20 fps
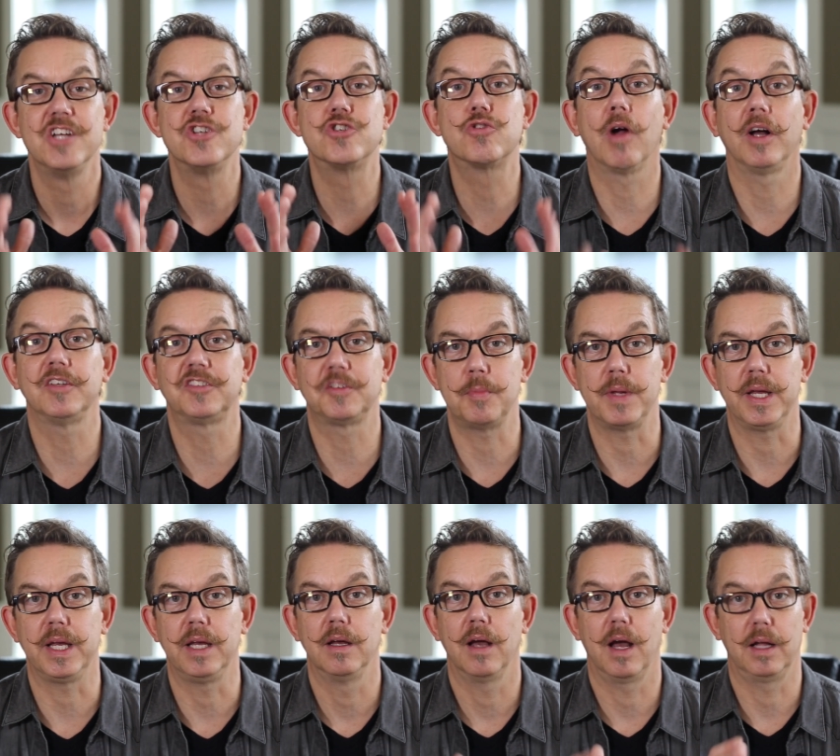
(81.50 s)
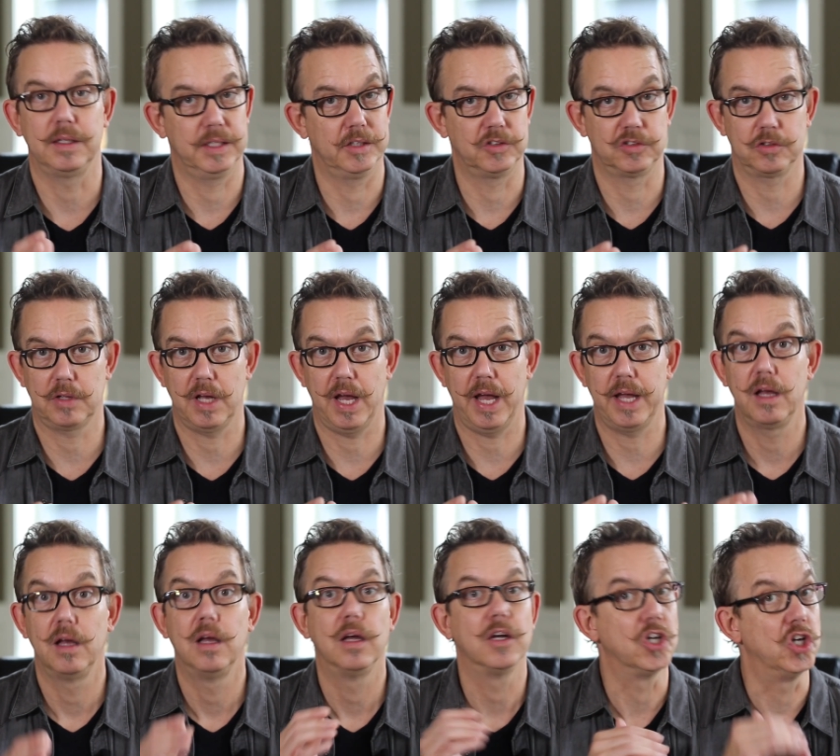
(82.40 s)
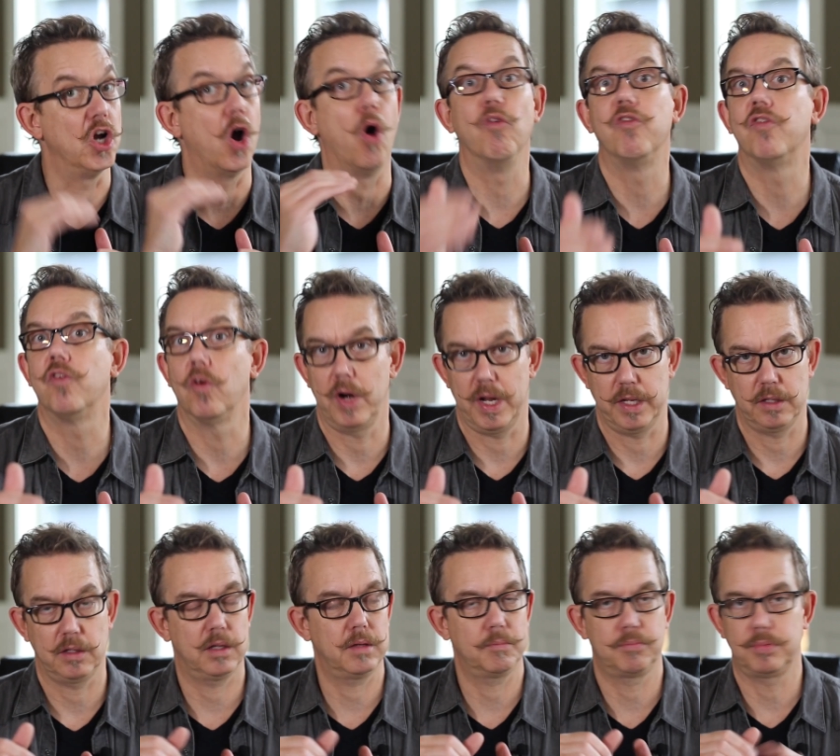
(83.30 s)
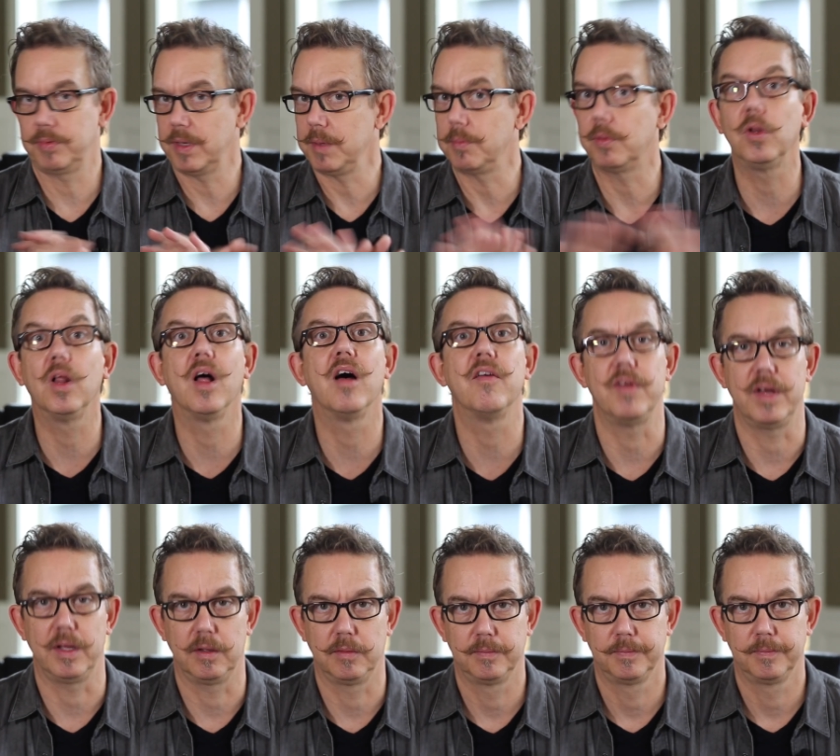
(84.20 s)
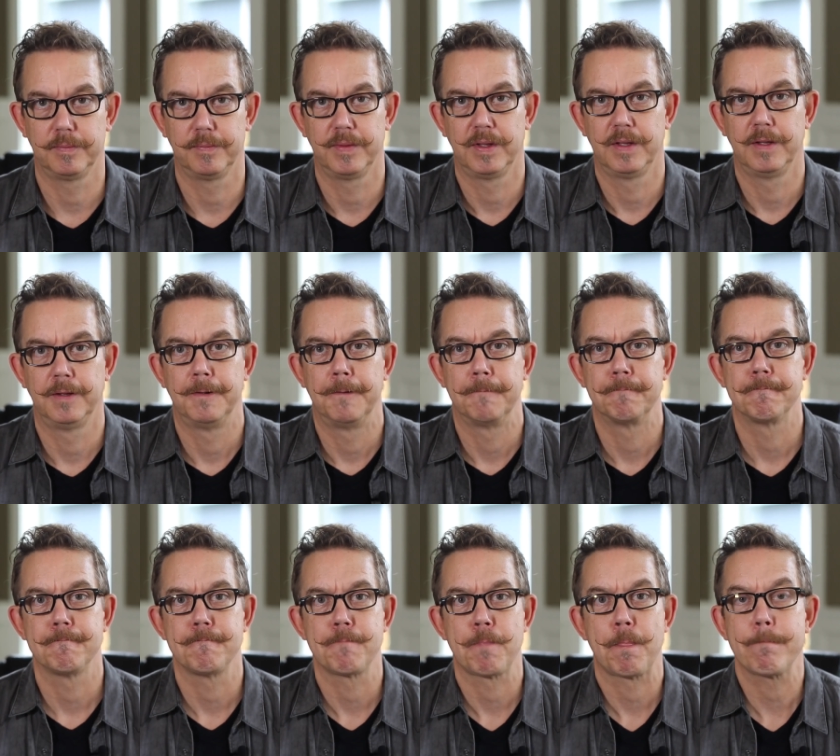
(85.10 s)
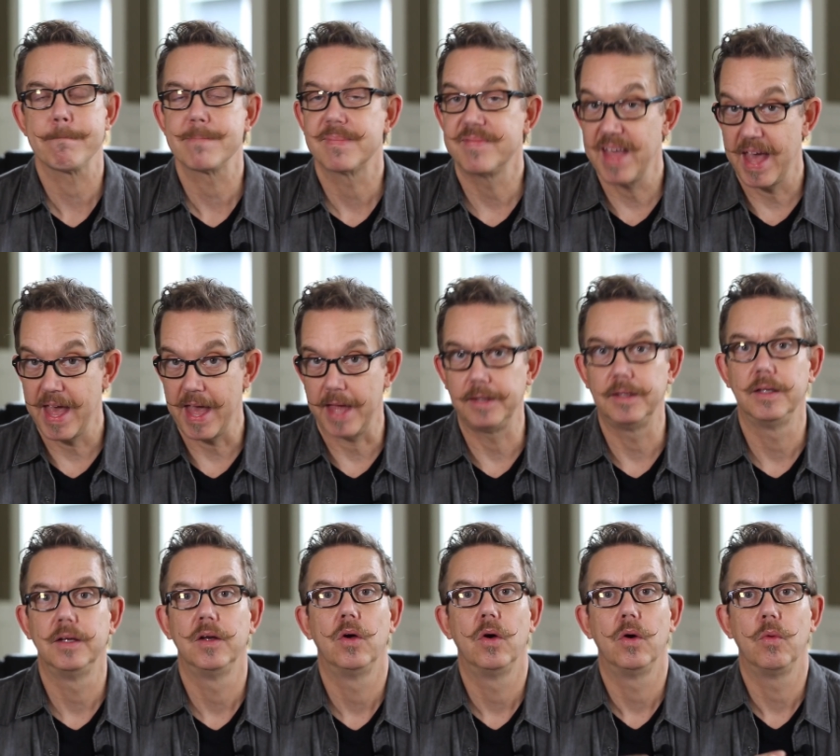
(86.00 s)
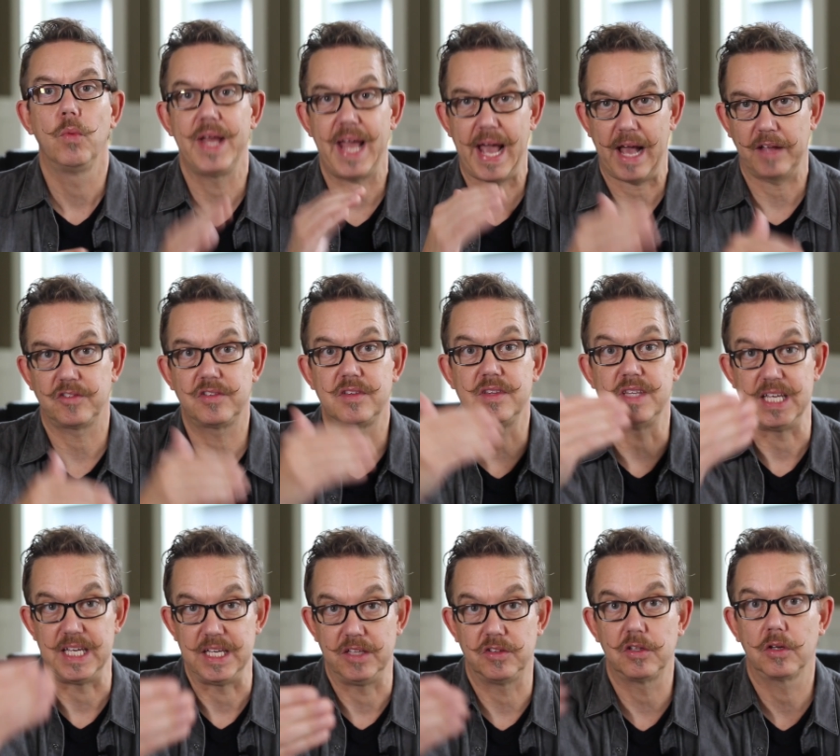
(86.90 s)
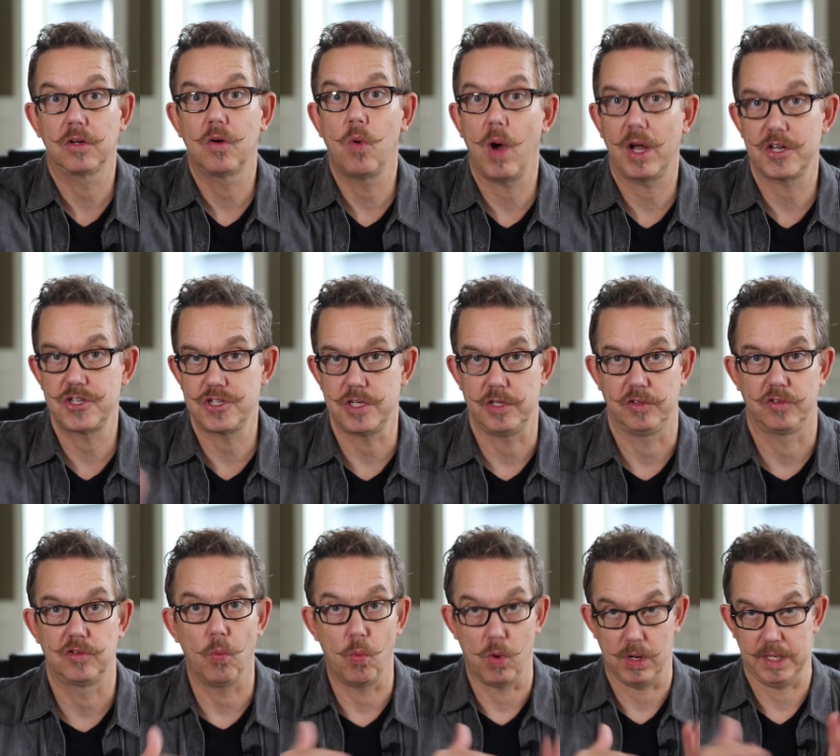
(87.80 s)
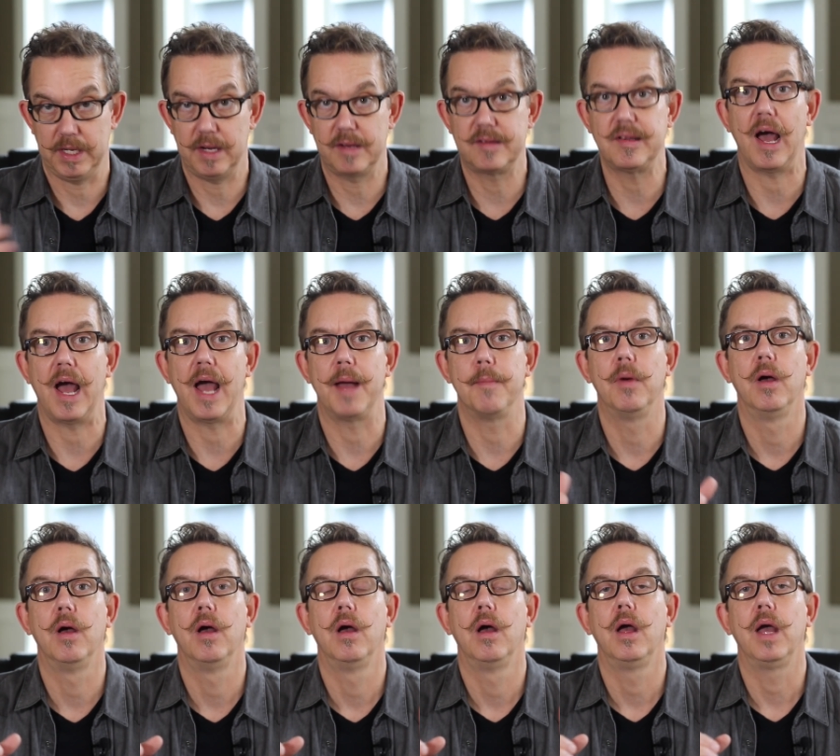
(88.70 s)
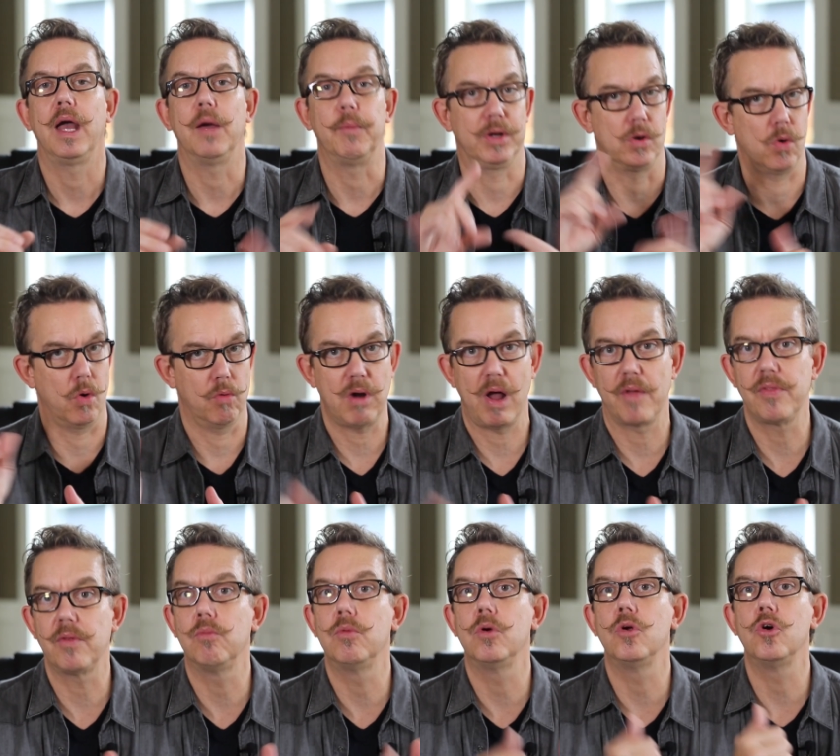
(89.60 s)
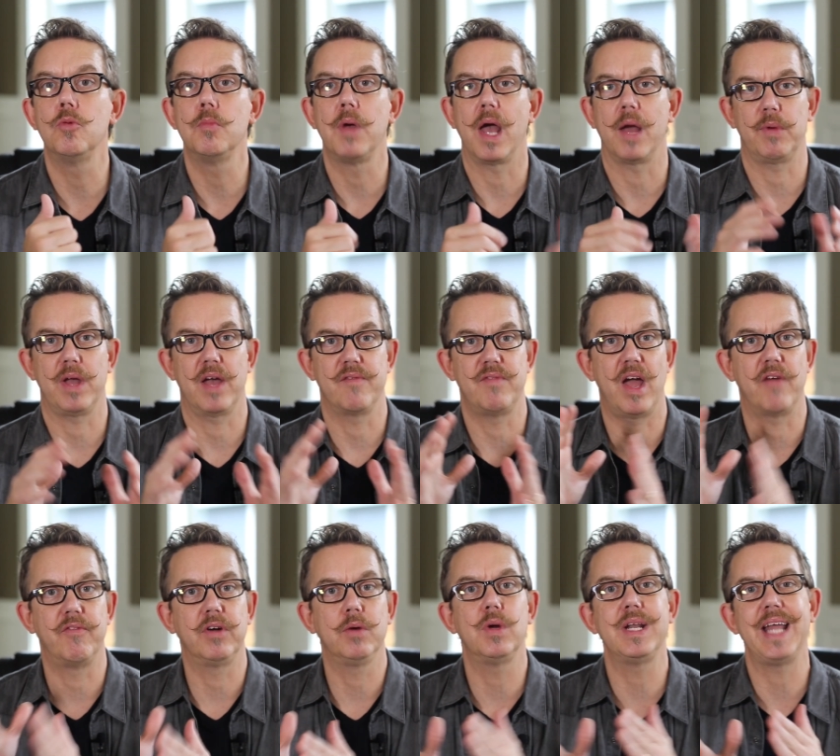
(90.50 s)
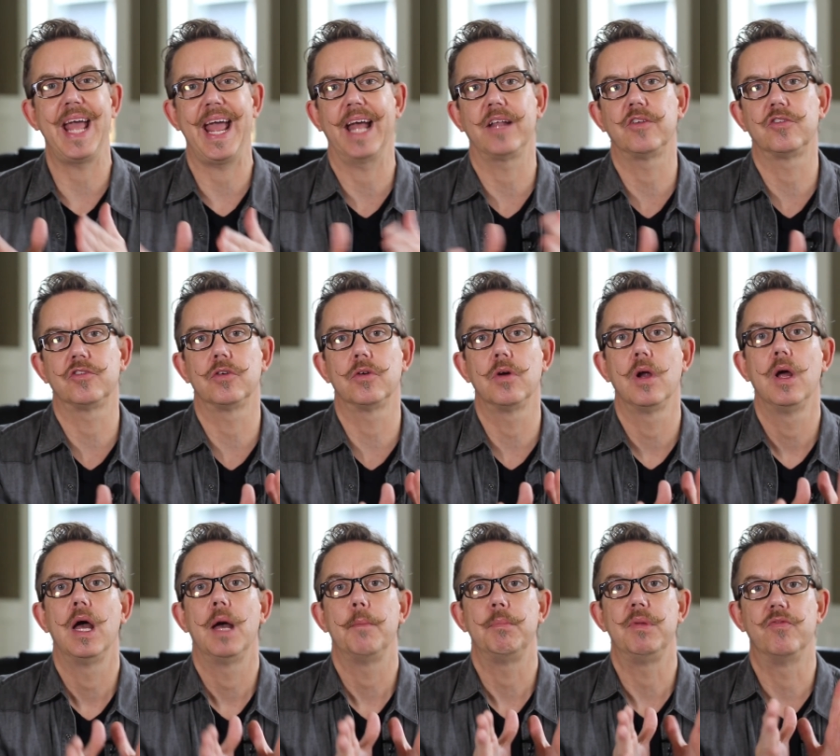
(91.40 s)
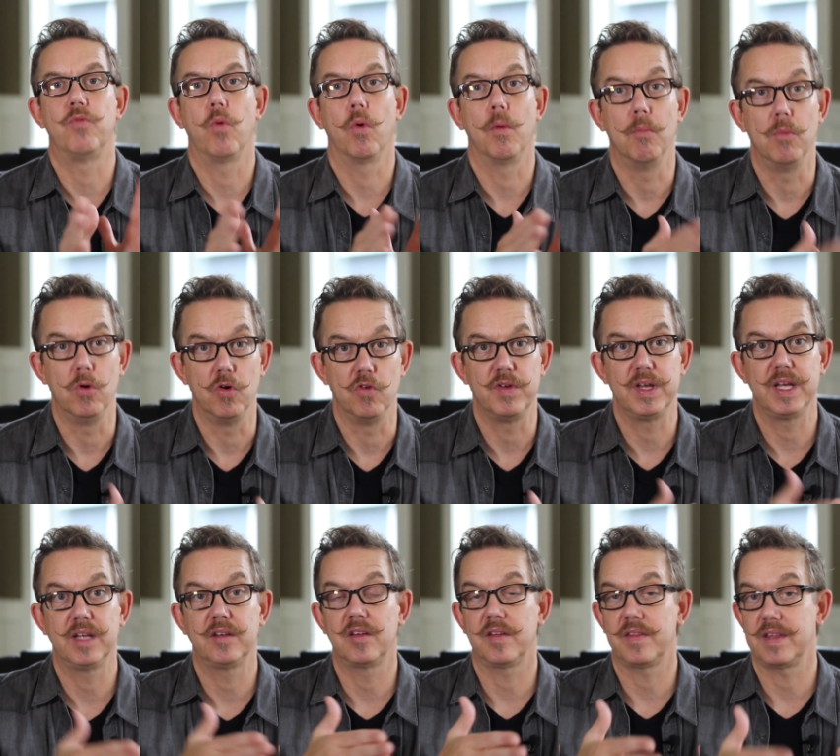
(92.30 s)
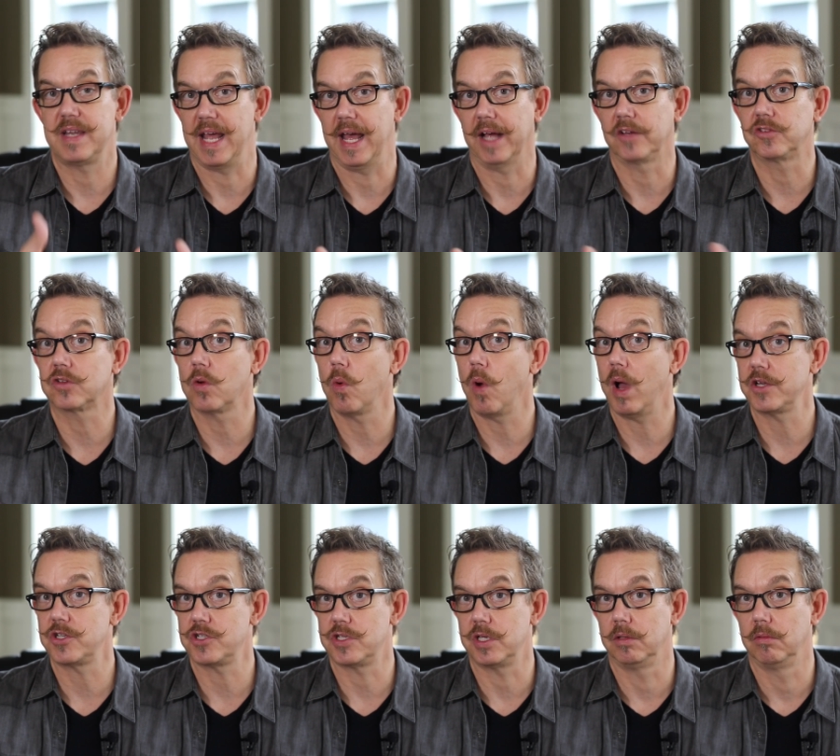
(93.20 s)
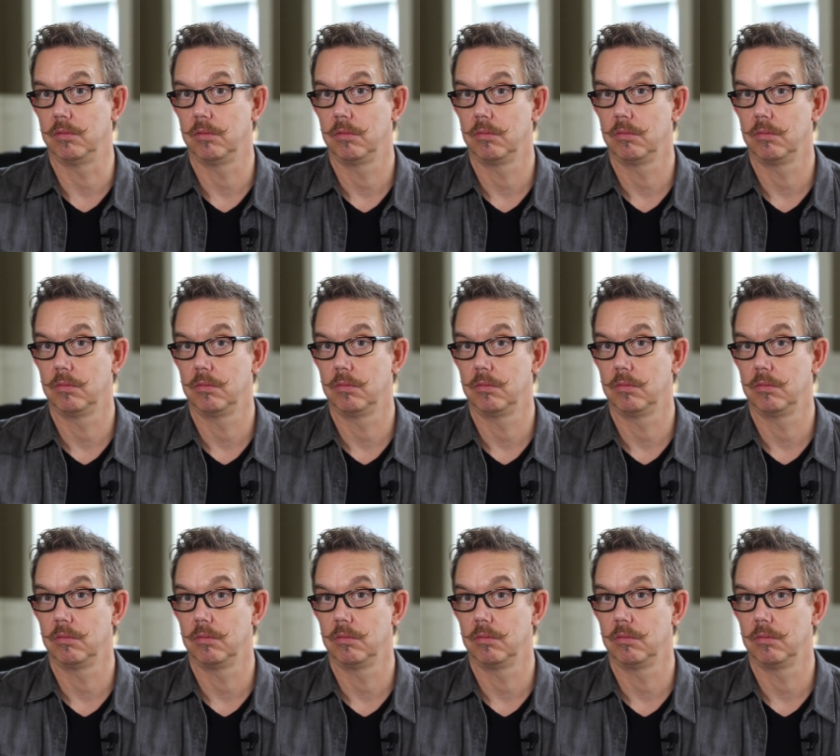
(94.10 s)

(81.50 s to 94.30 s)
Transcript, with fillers: Trust me on this, okay? Go for it. The people love it. Then we ask these questions one at a time, and we go around the room and we have everyone answer before moving to the next question.